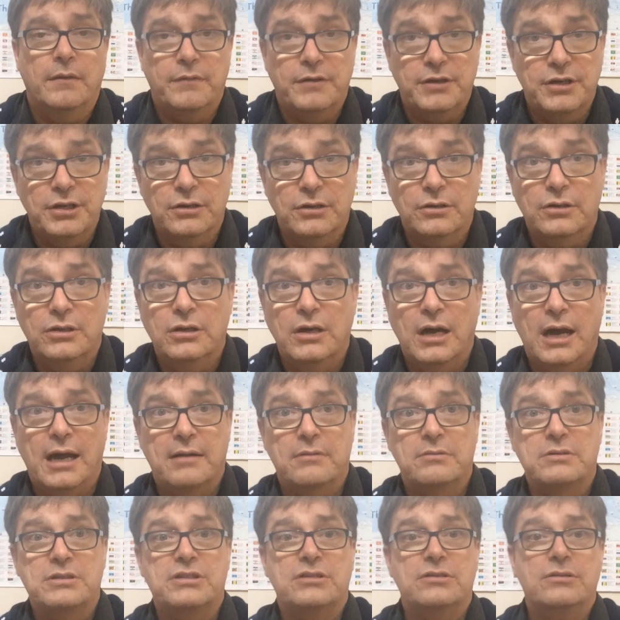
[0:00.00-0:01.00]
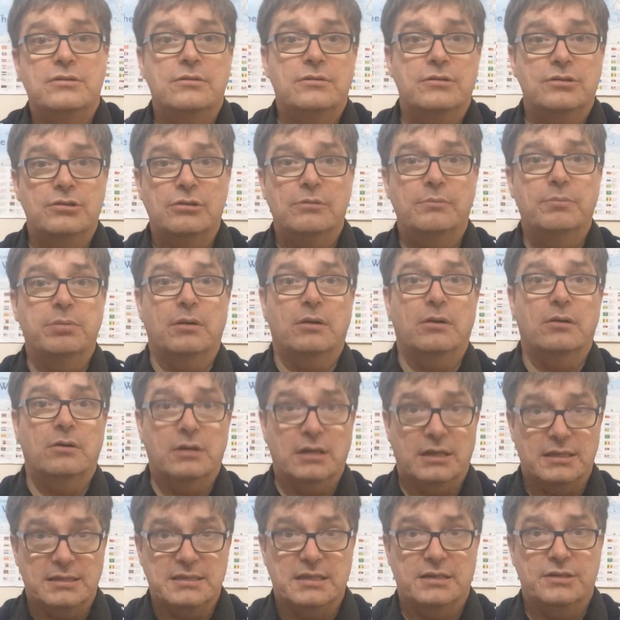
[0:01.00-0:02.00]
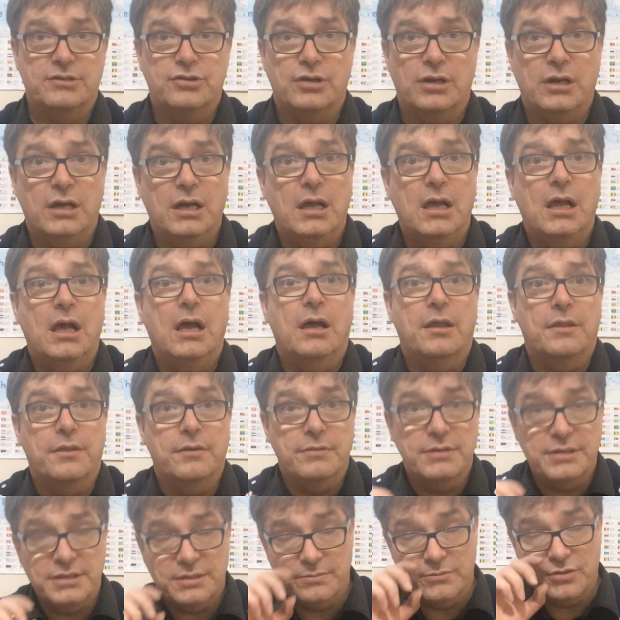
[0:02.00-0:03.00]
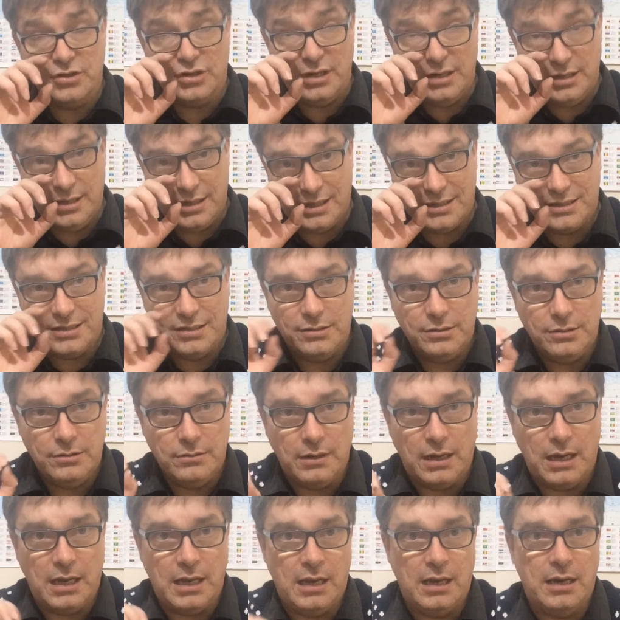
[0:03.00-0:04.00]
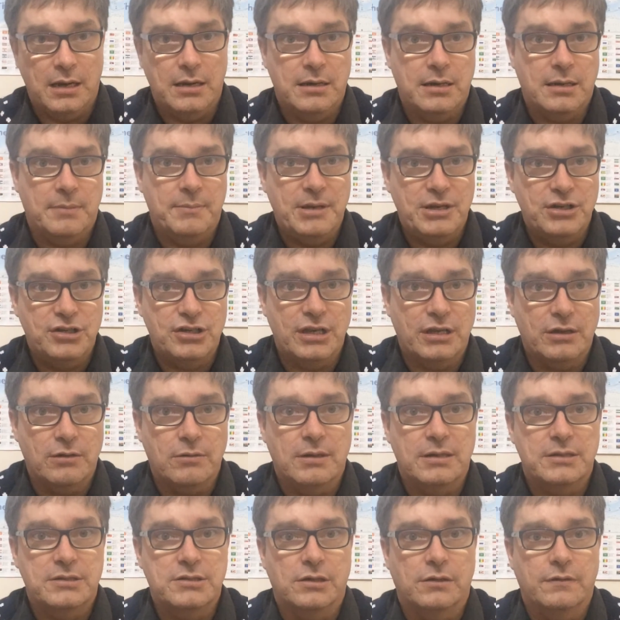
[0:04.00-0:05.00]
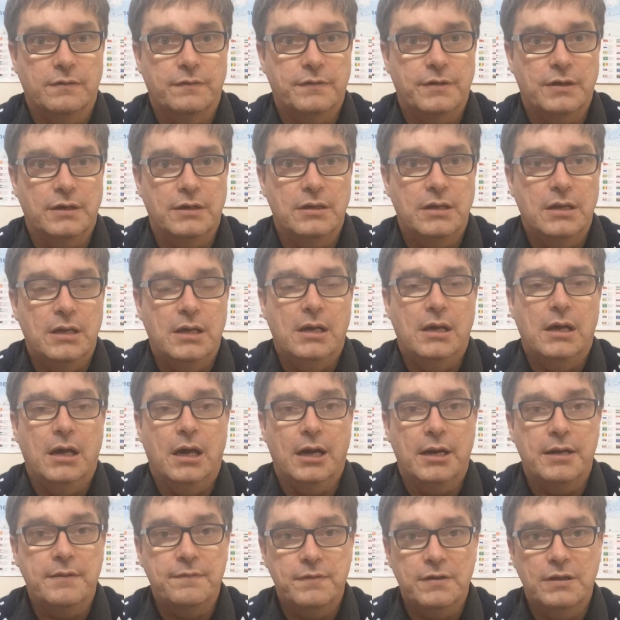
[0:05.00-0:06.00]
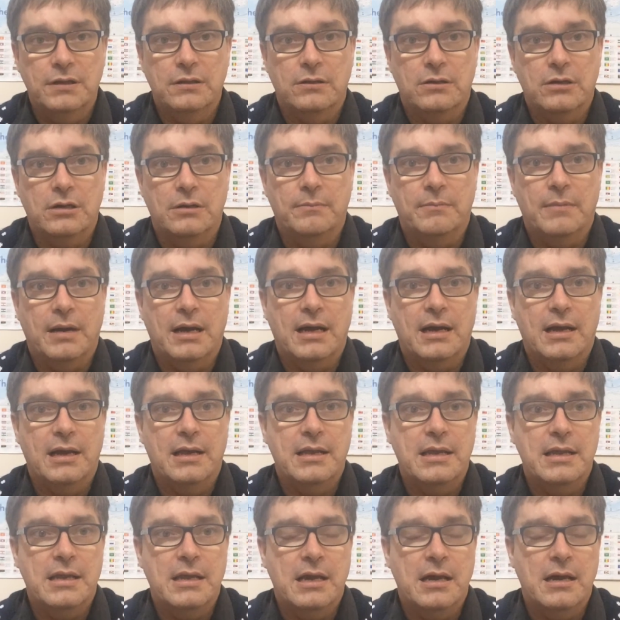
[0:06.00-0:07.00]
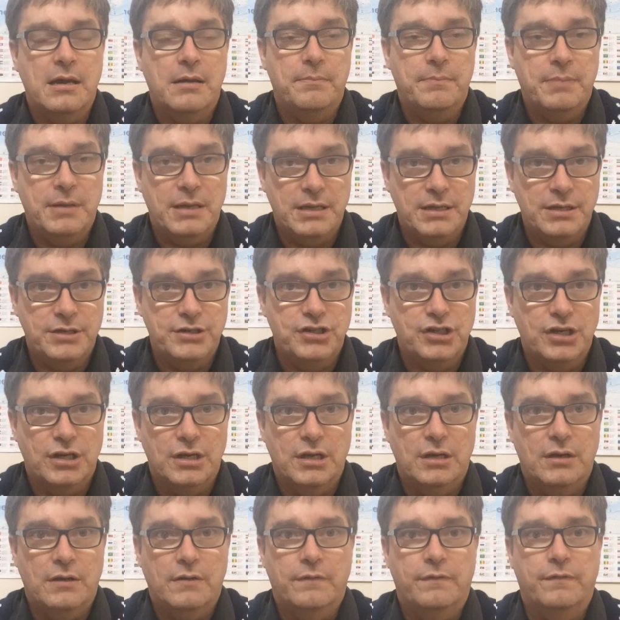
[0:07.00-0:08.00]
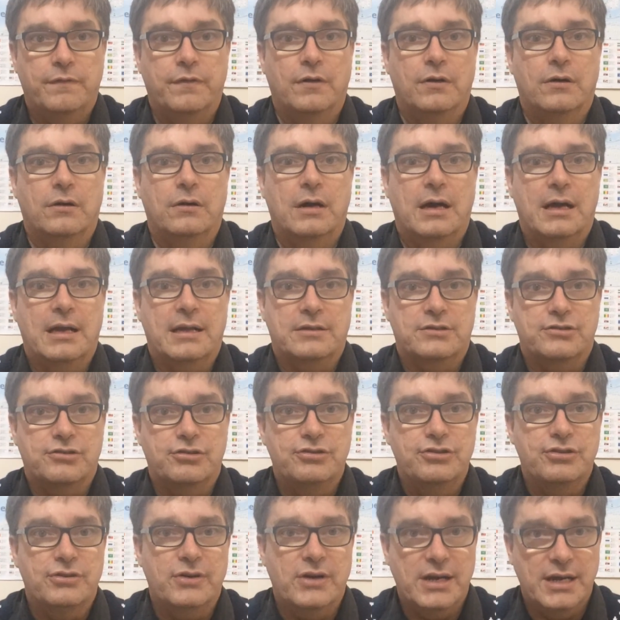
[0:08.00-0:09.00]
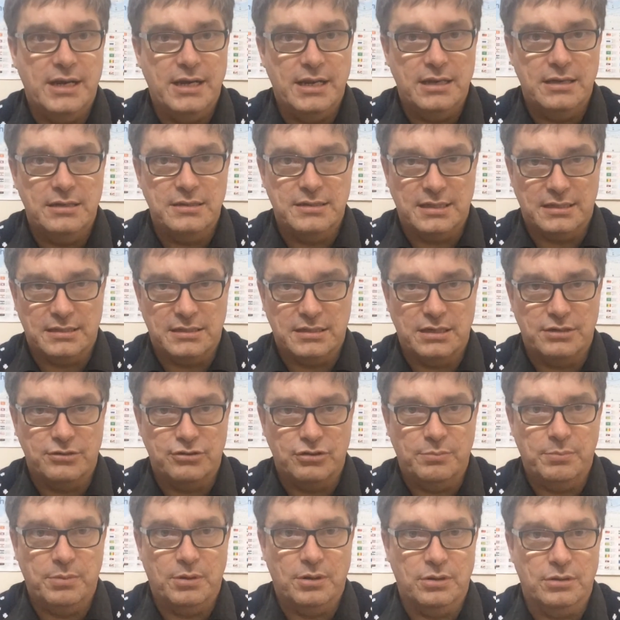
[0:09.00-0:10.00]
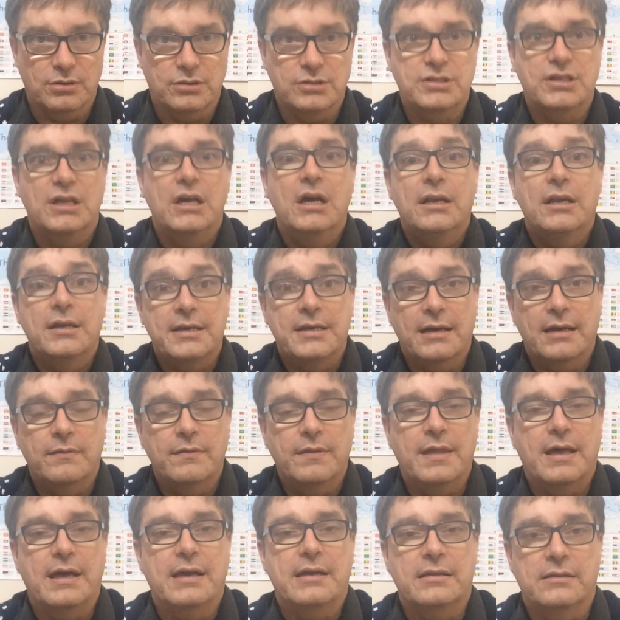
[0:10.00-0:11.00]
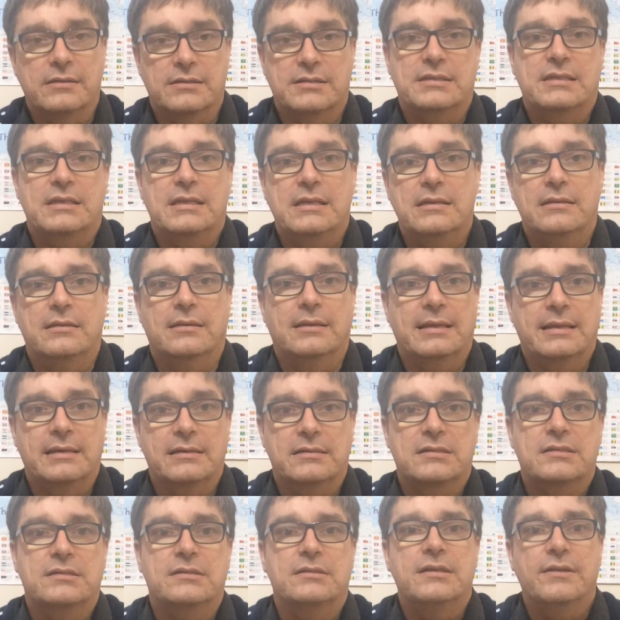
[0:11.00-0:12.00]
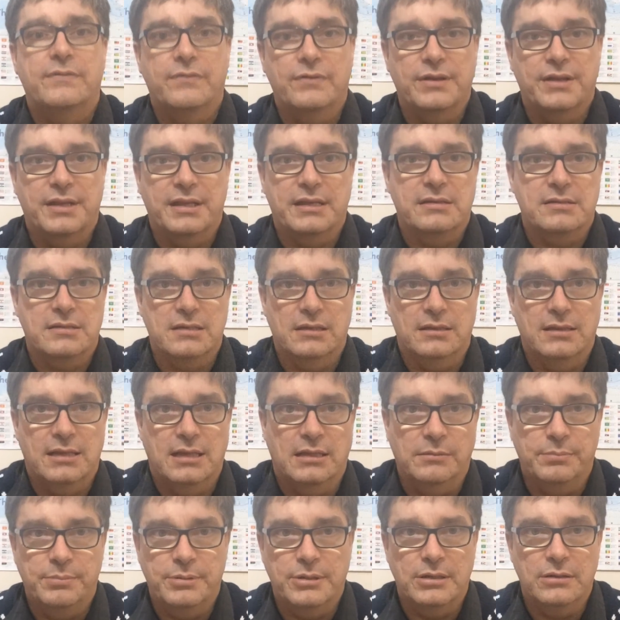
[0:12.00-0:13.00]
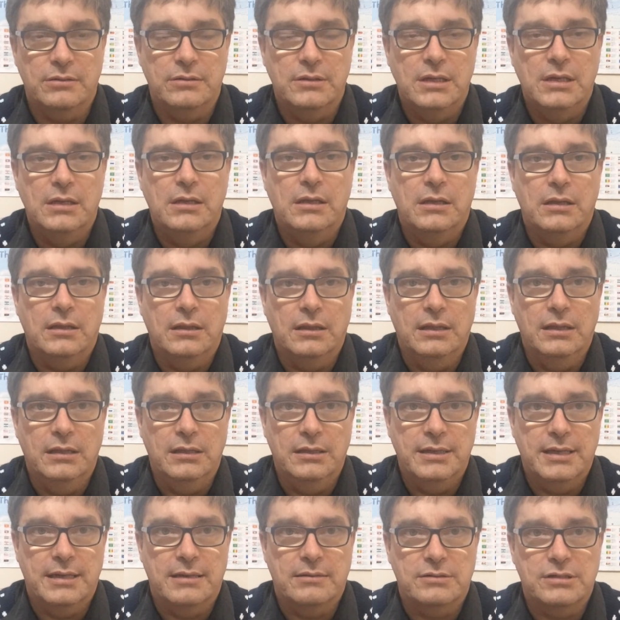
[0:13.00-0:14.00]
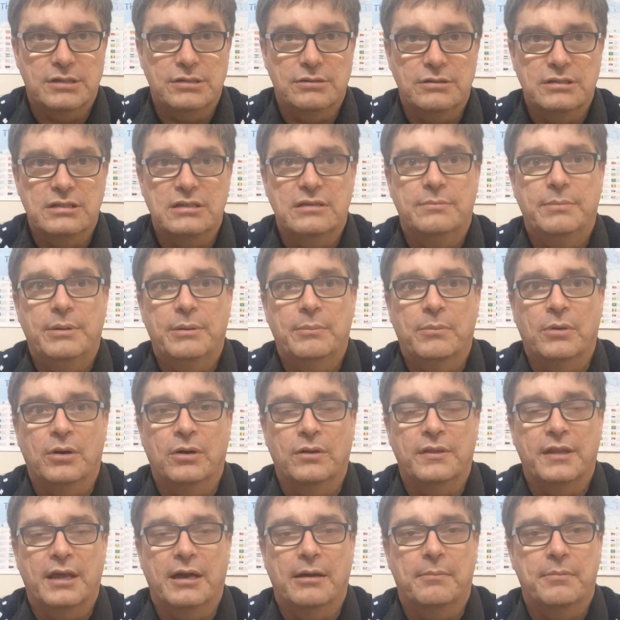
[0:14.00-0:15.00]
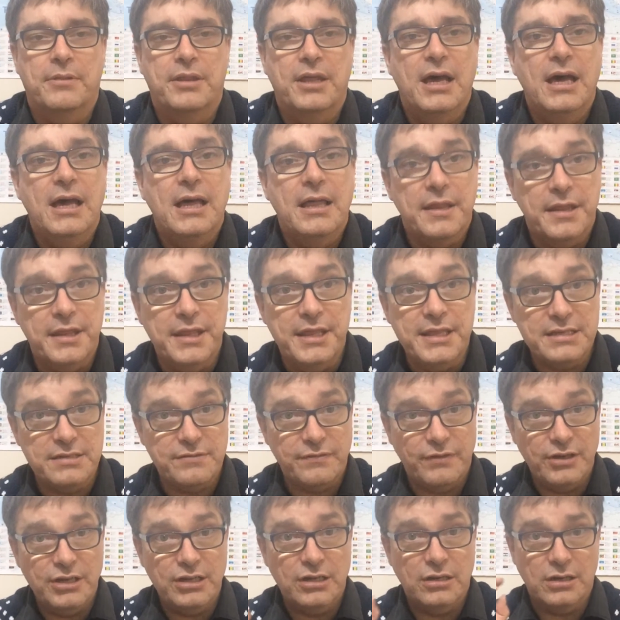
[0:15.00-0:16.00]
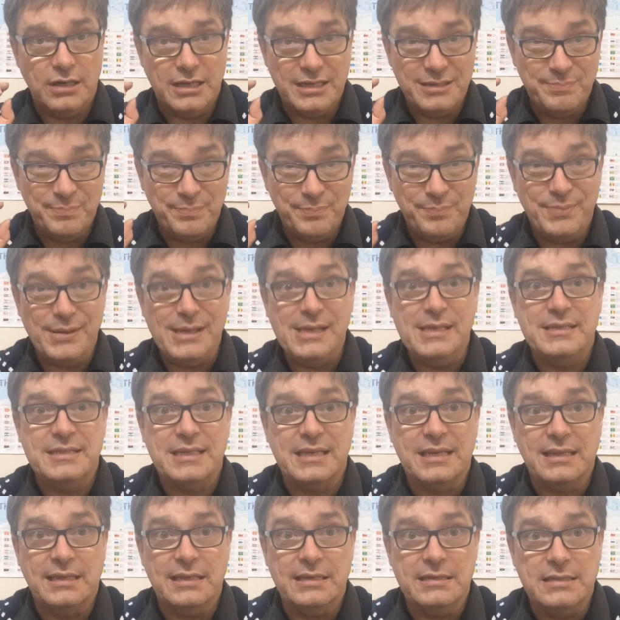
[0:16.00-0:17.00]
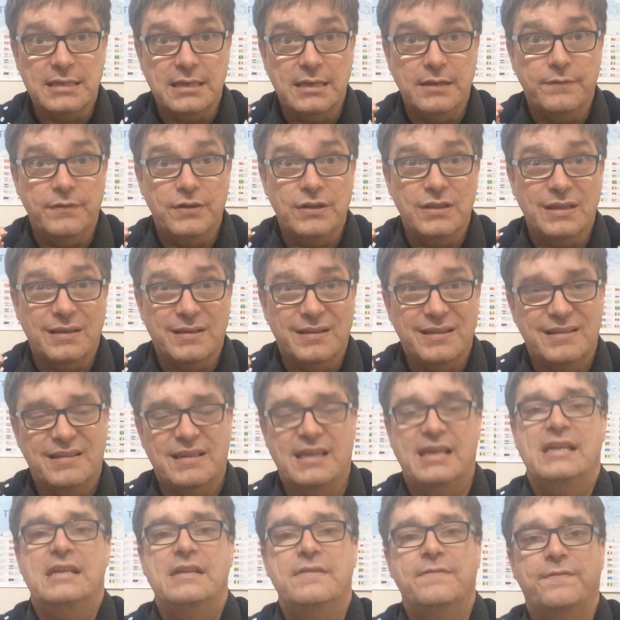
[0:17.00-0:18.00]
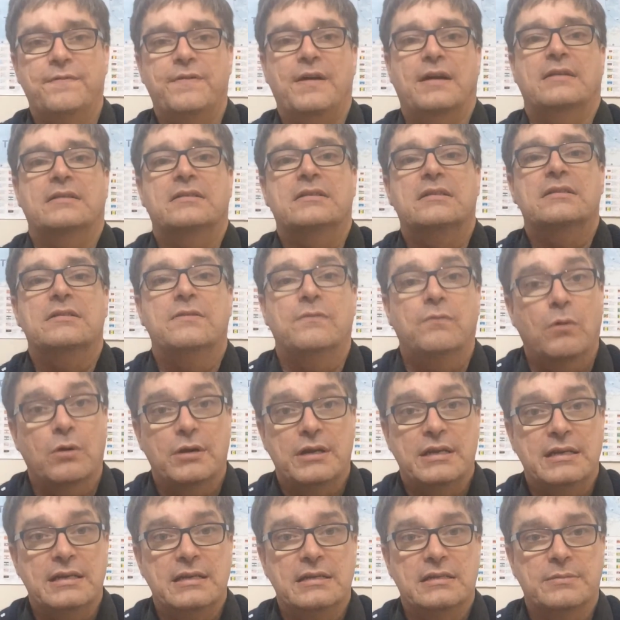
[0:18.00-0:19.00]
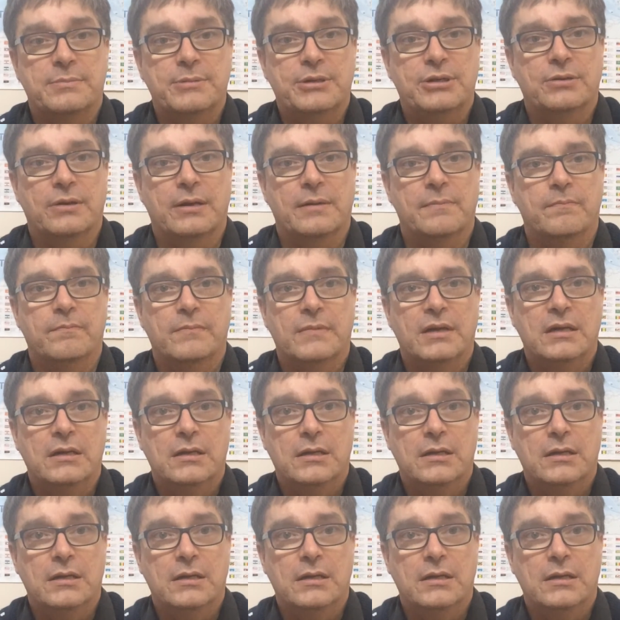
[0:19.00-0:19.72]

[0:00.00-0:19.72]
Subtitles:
If you don't know how to do a blog, etc., there is some training I do, and I mention it quite often. And if you look at my page for extra trainings, etc., products, down there you'll see links to different things that will help you learn how to do it in a bit more depth. This video is basically to give you the key factors of what you need to be doing.